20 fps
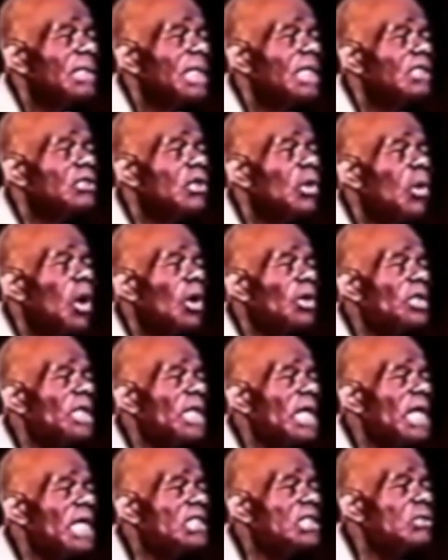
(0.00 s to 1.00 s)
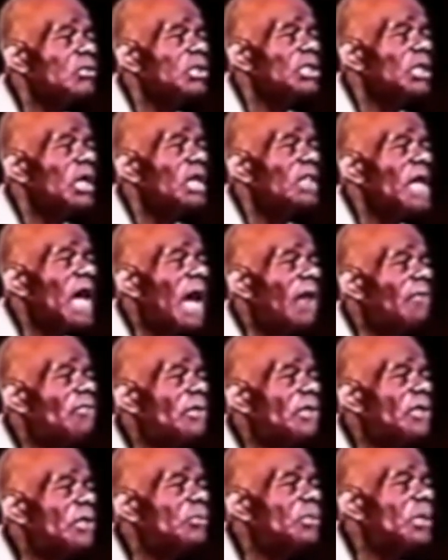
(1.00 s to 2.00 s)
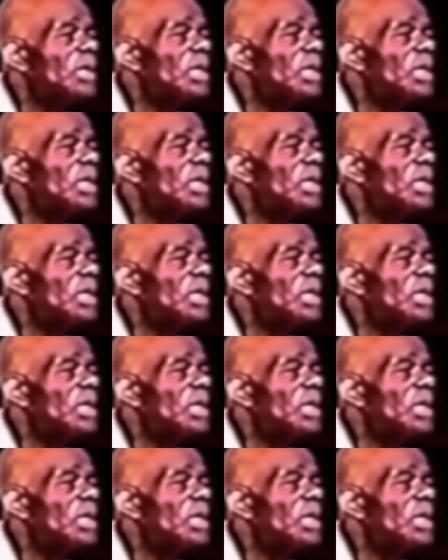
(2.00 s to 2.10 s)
in coordination with other African